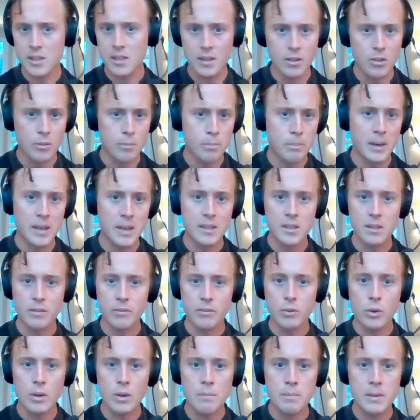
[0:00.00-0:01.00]
And there are plenty of
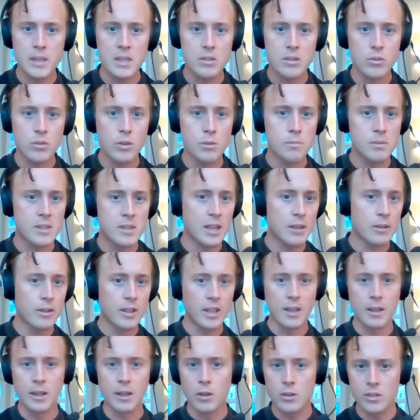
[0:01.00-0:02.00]
Greenpeace groups out
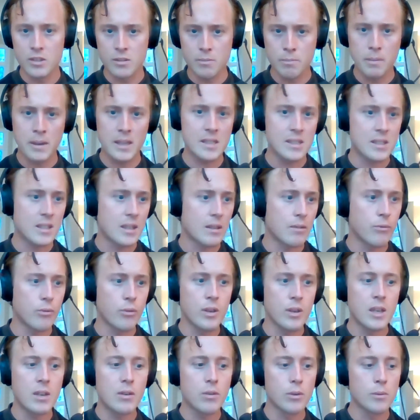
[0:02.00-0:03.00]
there, lots of
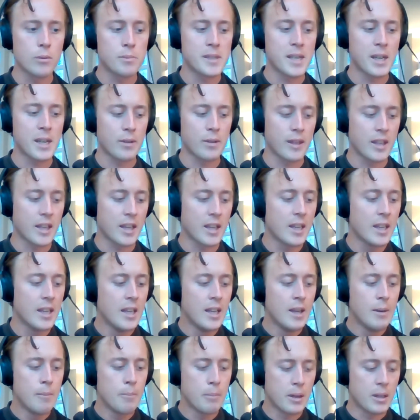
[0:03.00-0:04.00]
plastic-free groups out there,
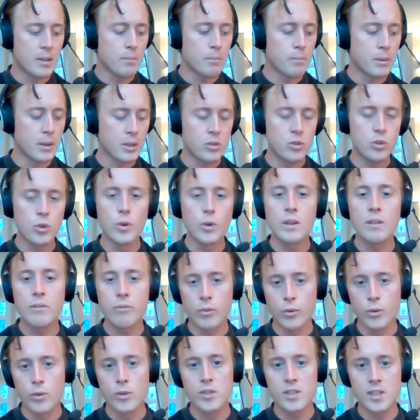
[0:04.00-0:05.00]
but but join
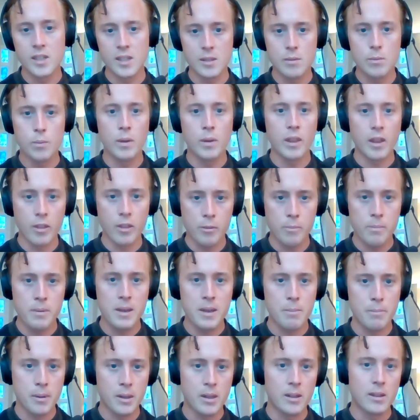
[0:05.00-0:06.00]
forces with other
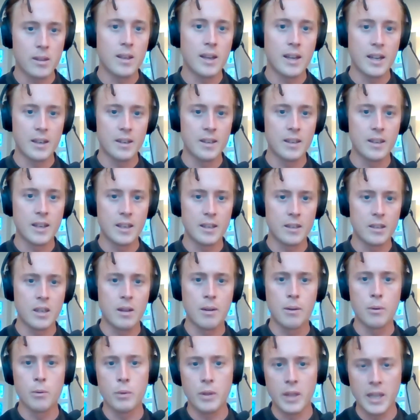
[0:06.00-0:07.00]
people and and
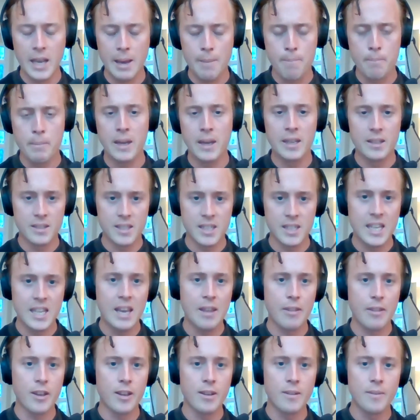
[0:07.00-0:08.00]
campaign
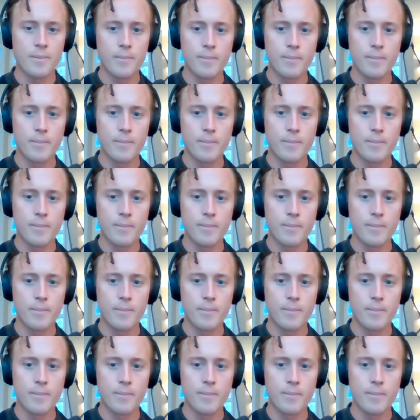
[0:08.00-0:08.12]
together.